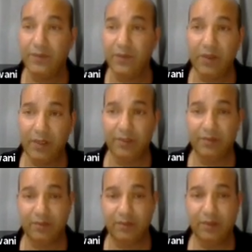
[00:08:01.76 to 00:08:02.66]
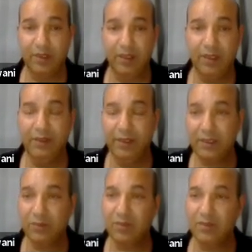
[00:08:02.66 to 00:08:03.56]
for you.
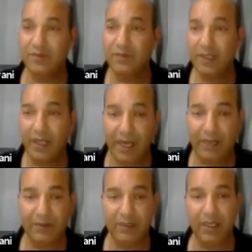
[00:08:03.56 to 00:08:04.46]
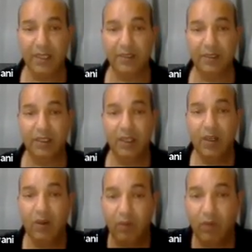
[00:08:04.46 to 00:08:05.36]
That's called free advertising.
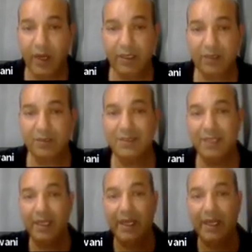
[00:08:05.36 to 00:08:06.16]
Why not take